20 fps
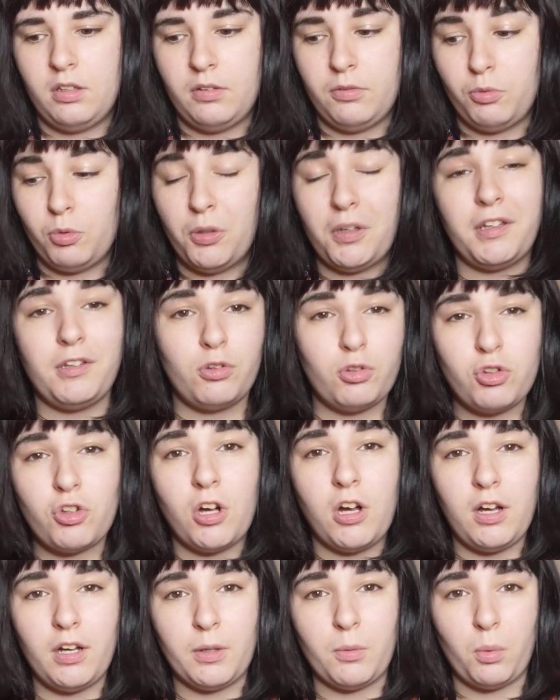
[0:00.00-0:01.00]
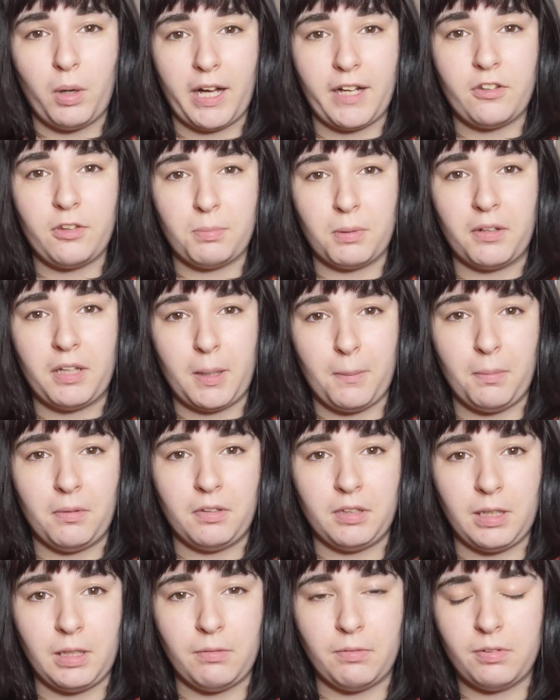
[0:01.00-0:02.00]
really strong in wax melt, I
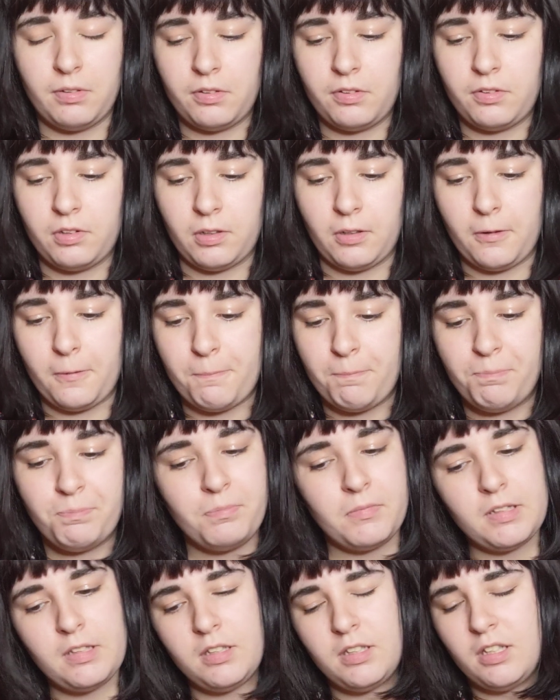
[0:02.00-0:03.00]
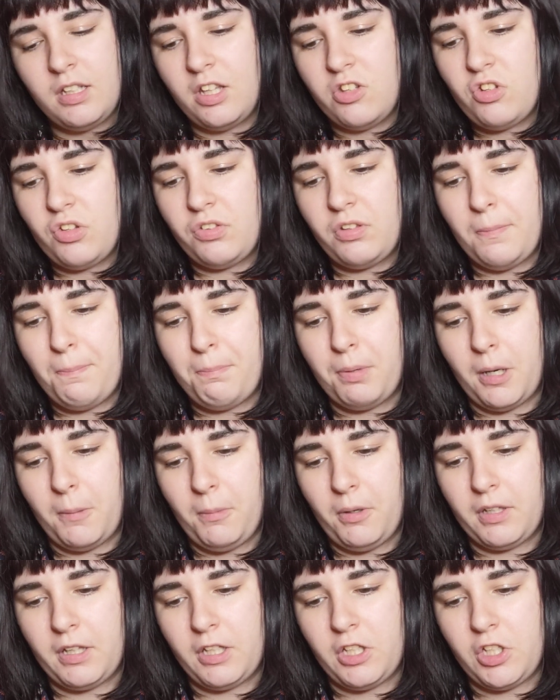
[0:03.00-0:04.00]
believe. So it's just a
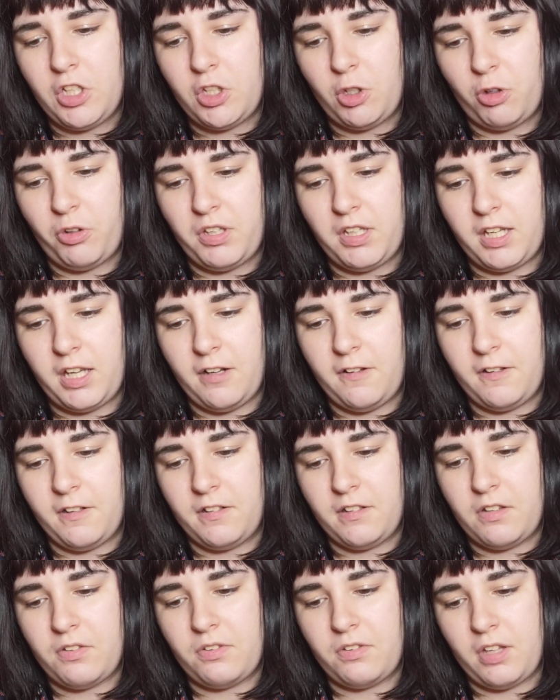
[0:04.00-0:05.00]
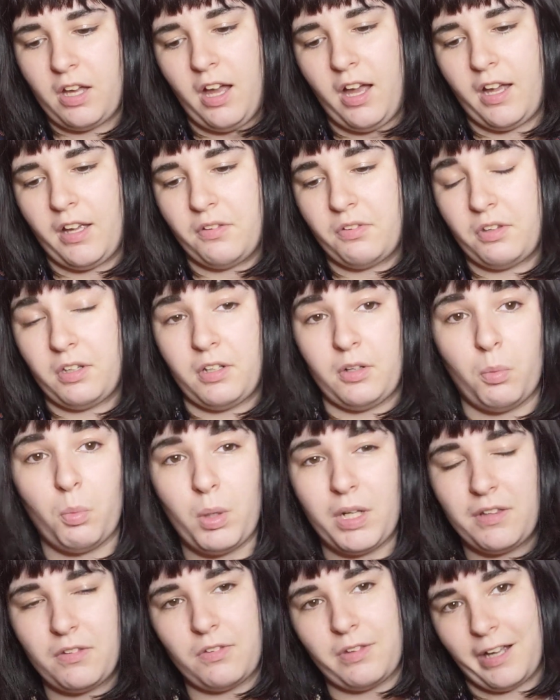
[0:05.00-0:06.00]
bummer that you can only get it in this size, and the
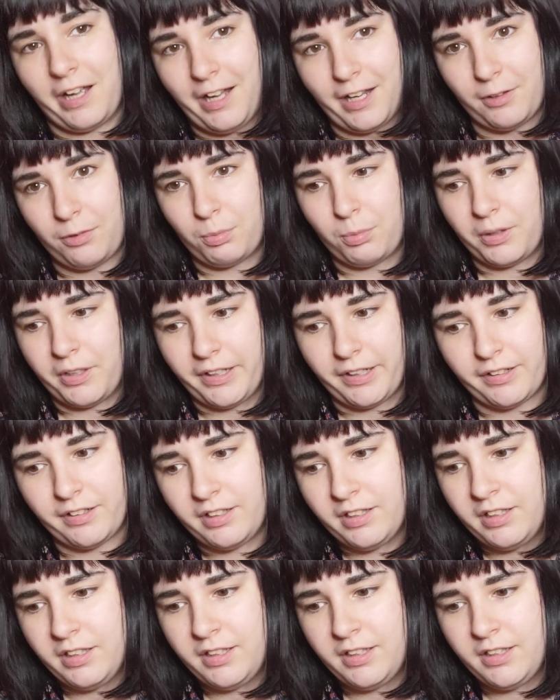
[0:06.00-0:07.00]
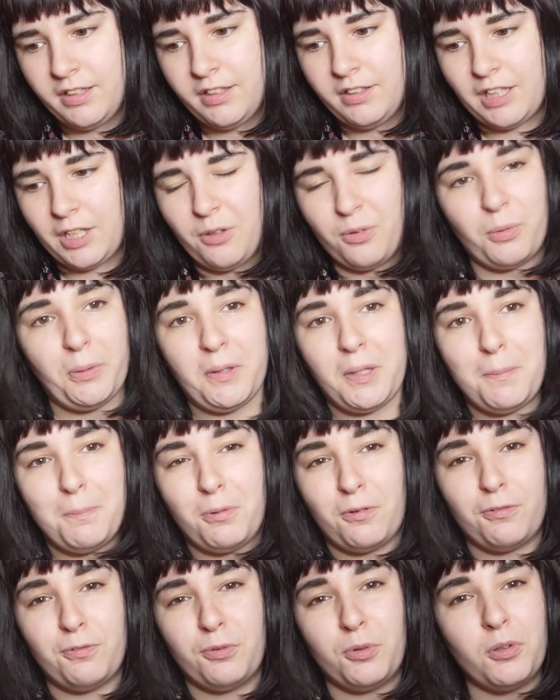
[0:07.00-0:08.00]
one size where they don't really
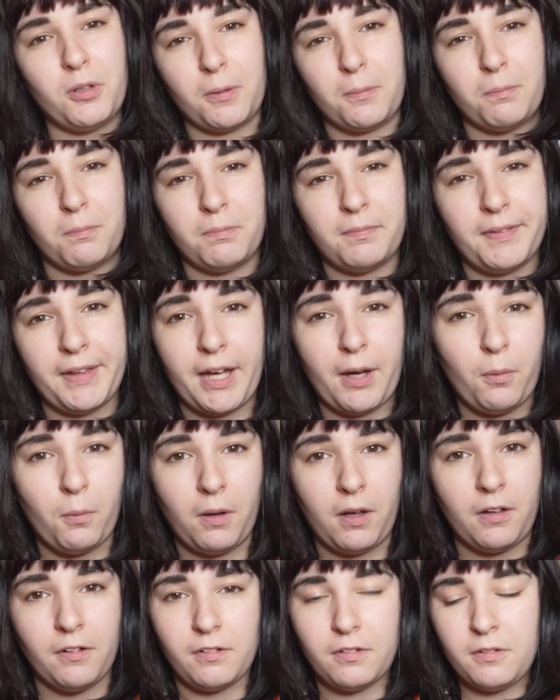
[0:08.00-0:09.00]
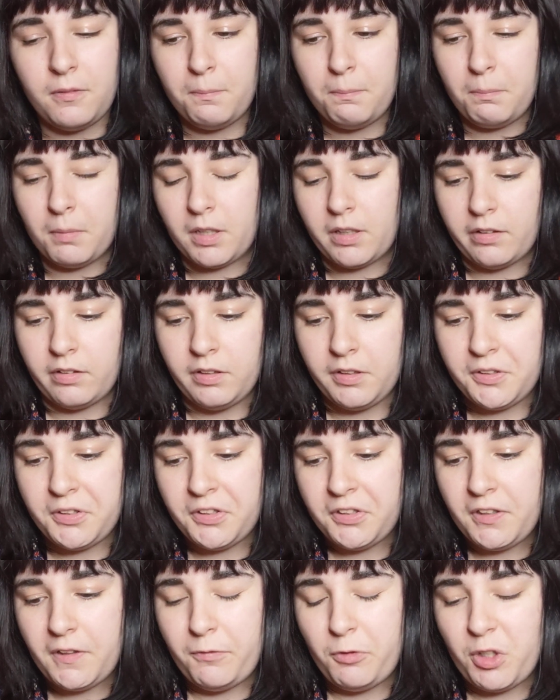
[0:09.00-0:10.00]
perform that well. But
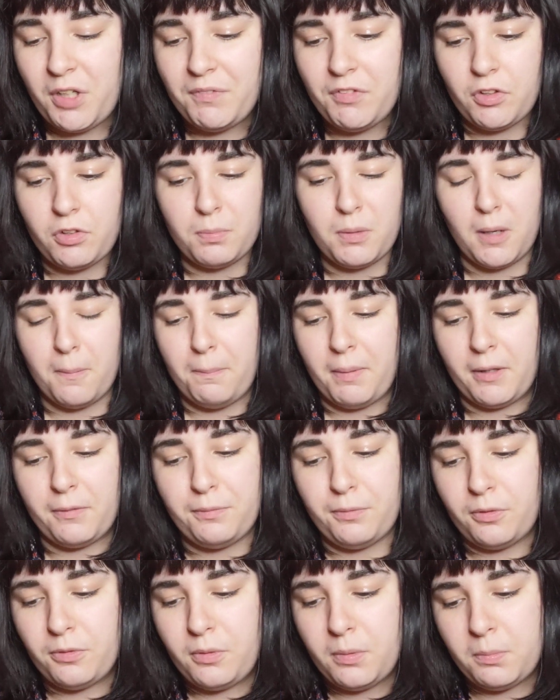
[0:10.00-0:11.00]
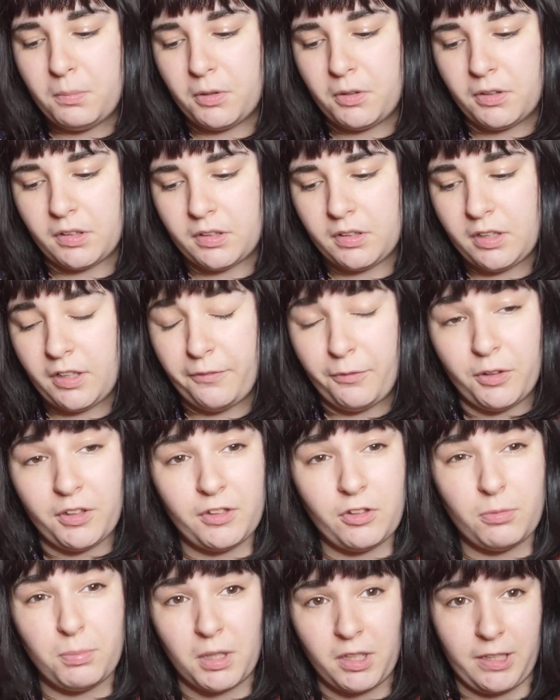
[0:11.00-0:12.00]
if you have a small bedroom or a really
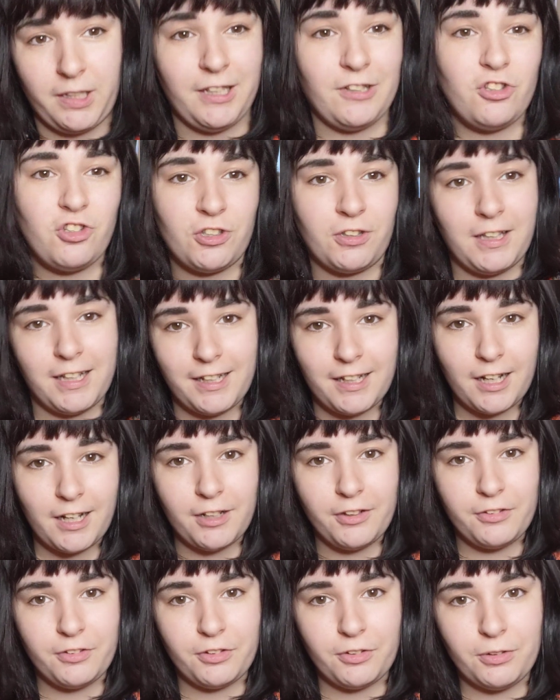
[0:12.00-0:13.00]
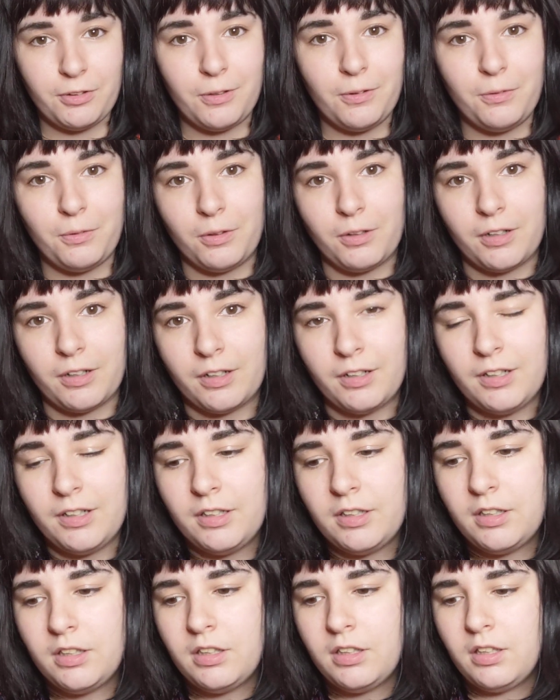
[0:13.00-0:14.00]
small kitchen like I do, or
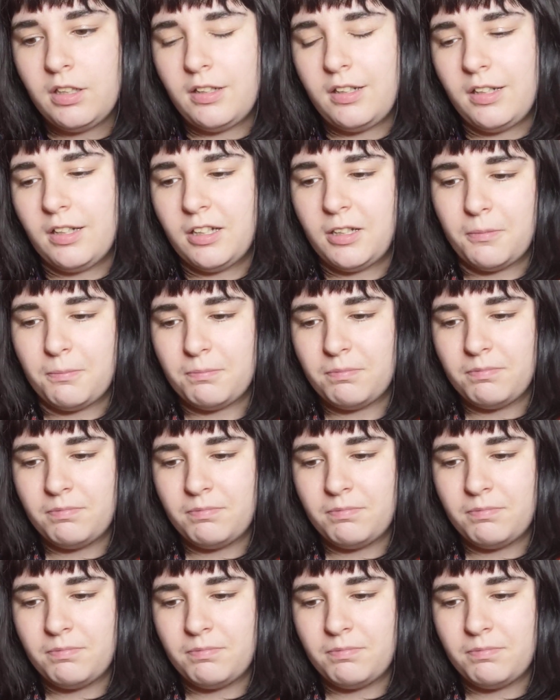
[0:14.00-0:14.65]
I